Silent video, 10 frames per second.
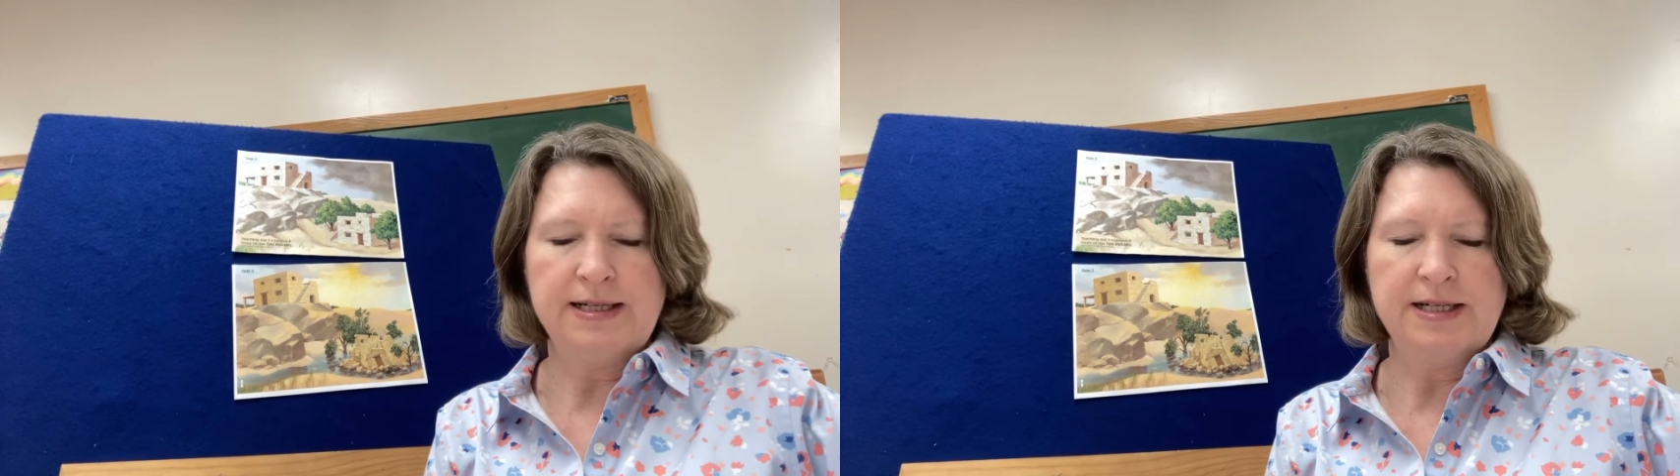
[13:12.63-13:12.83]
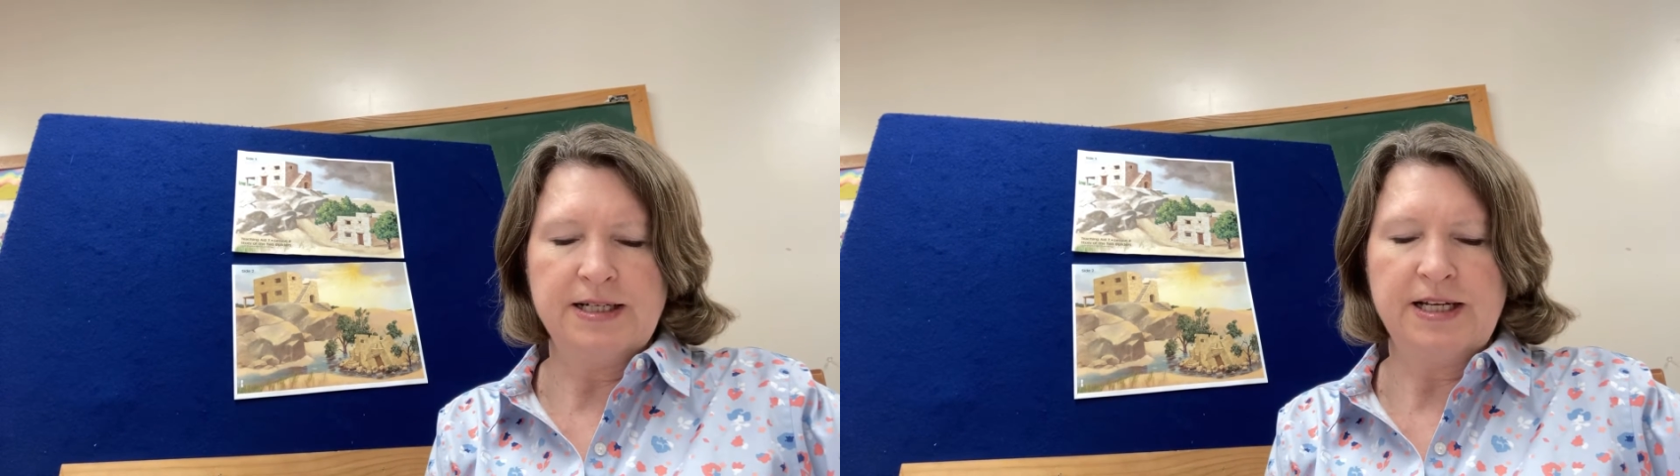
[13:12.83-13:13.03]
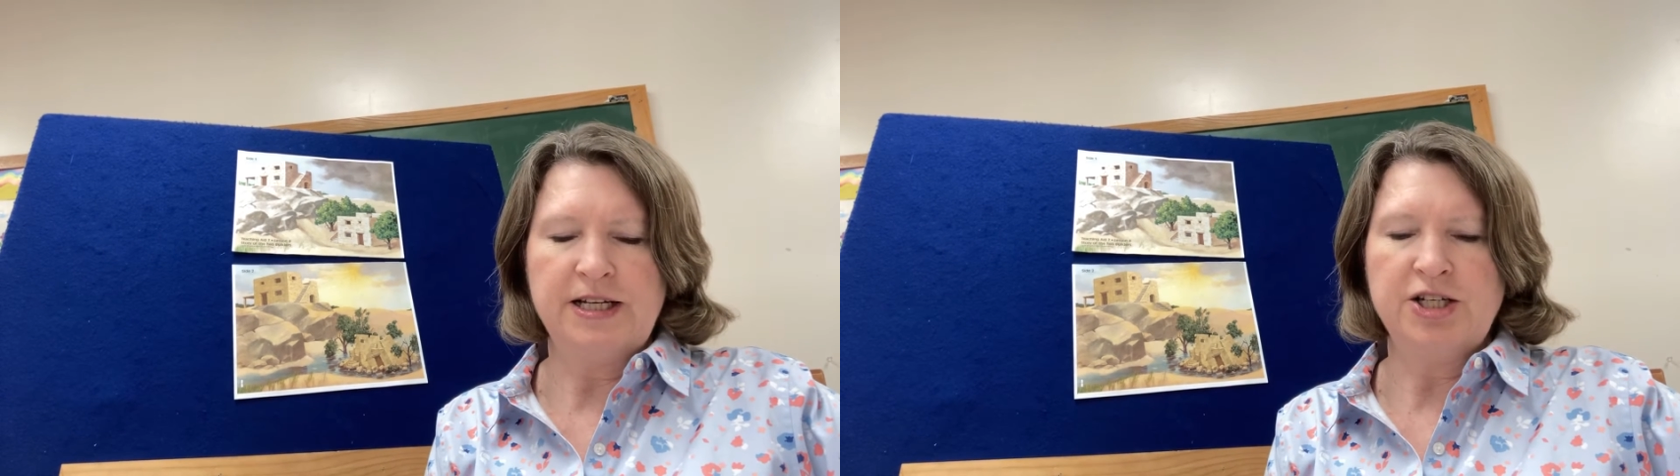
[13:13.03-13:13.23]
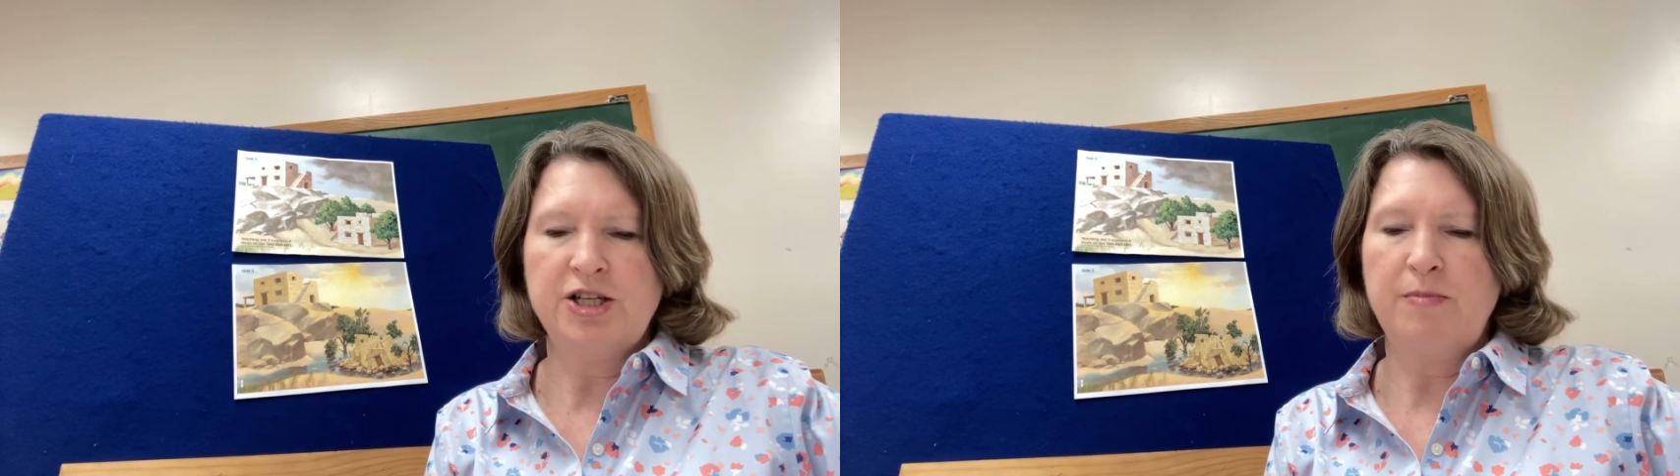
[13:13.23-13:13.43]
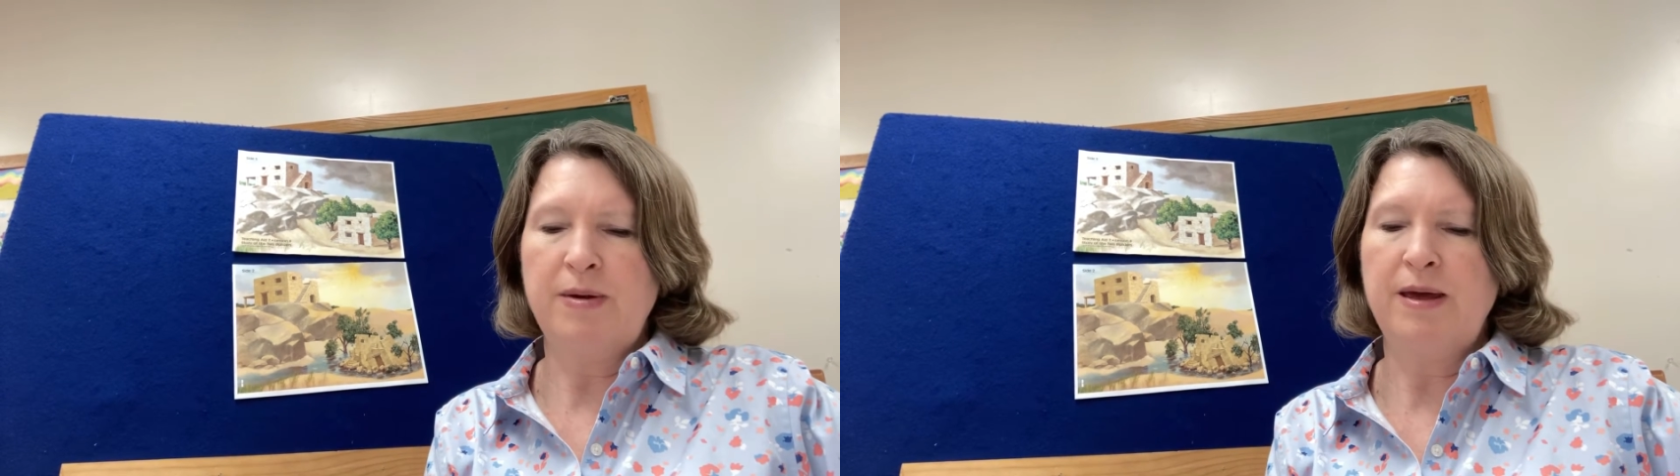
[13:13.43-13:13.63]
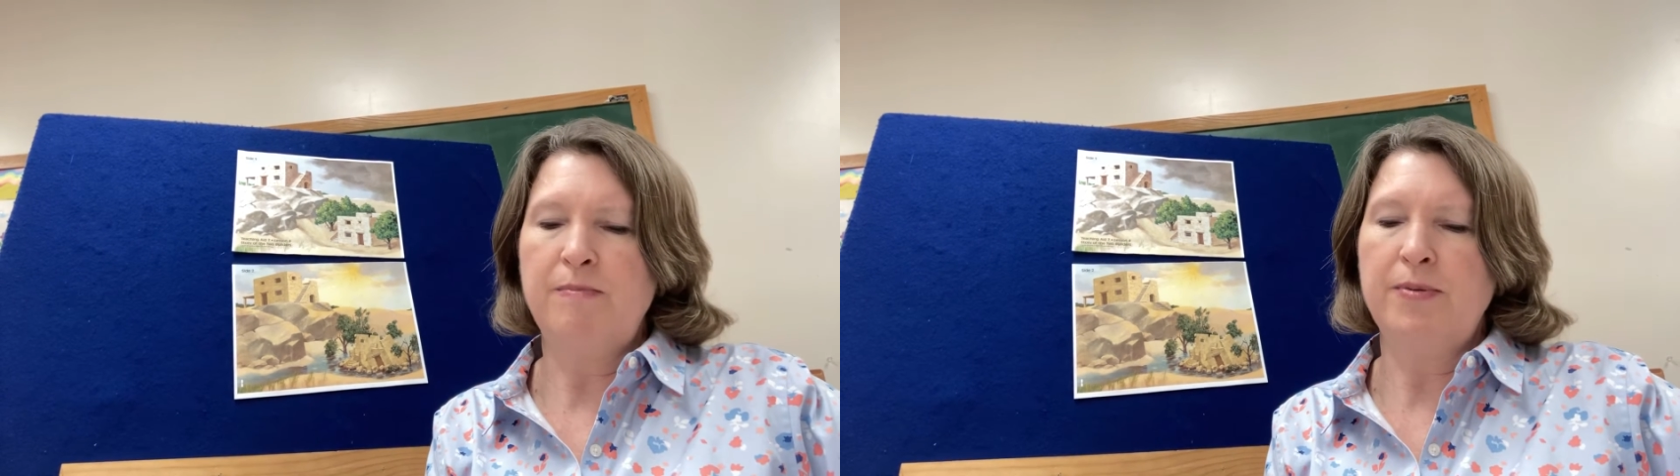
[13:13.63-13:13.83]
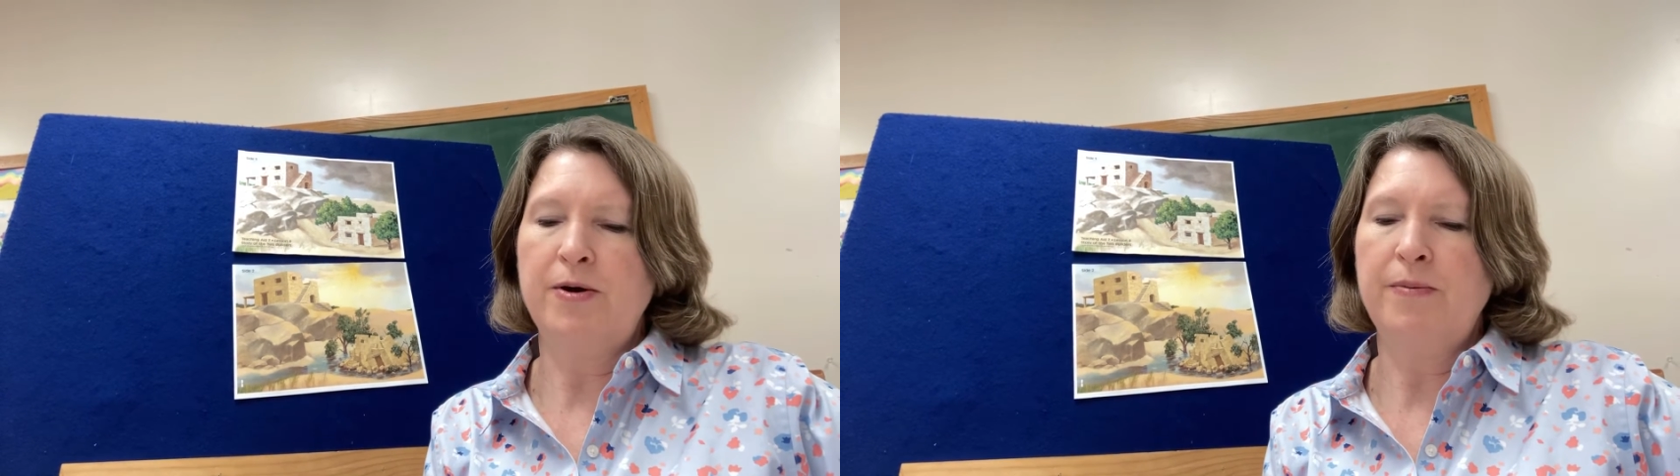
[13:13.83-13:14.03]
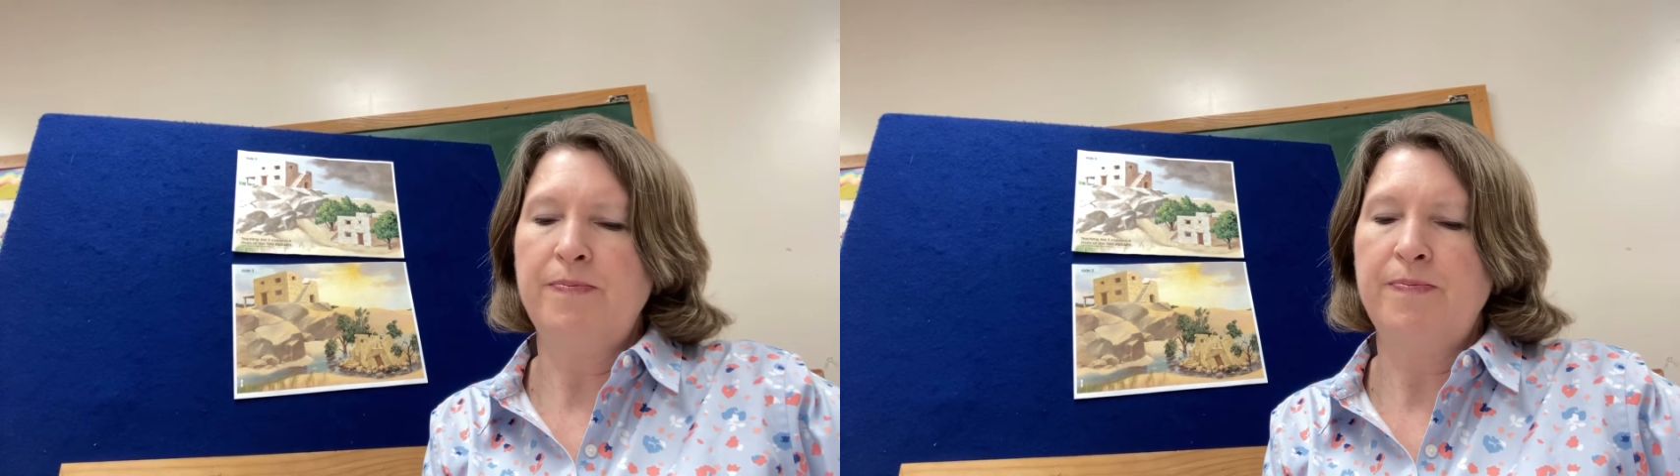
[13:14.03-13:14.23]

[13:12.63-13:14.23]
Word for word: to teach the people?